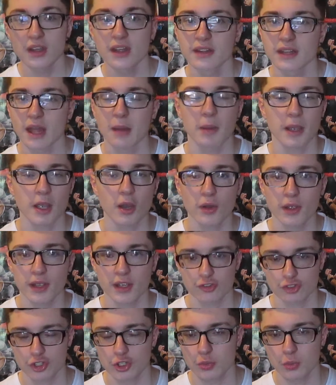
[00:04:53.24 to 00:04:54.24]
Now, my only
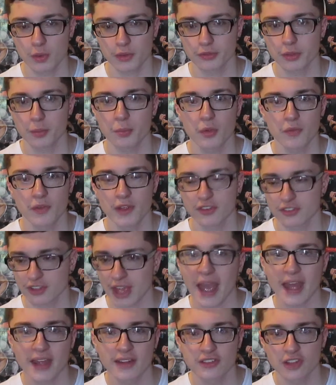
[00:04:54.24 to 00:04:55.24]
issue with the movie is
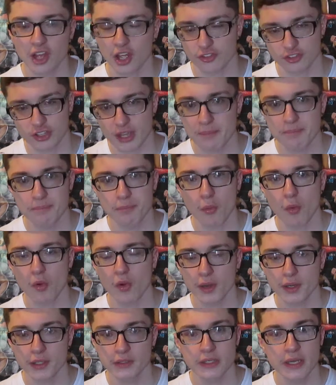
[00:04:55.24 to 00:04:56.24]
that it does get
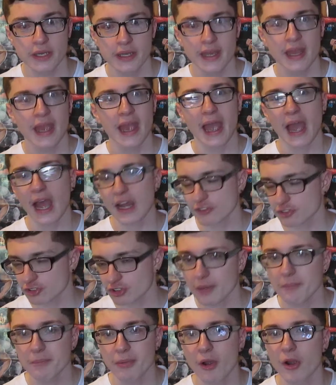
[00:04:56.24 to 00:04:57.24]
boring at
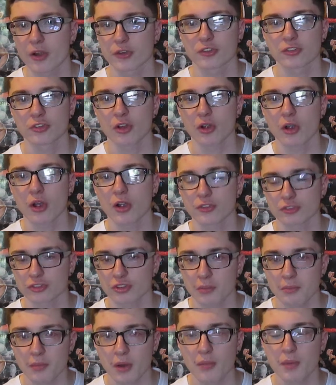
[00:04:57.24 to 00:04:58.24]
some parts. There are
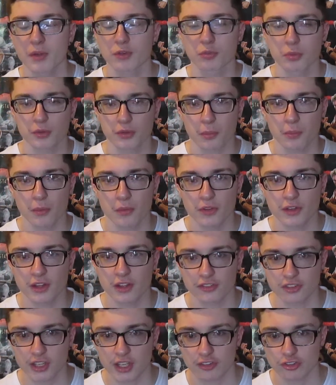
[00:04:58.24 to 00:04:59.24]
some moments where the movie
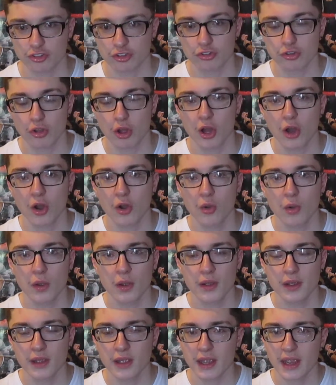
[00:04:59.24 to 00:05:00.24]
does get slow,
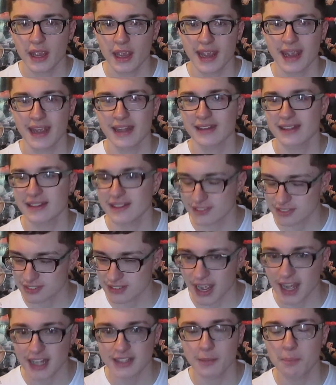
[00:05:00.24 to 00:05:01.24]
and it is
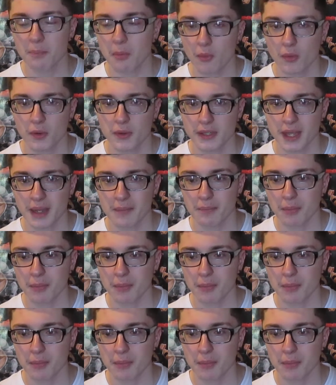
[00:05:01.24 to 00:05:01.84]
kind of boring at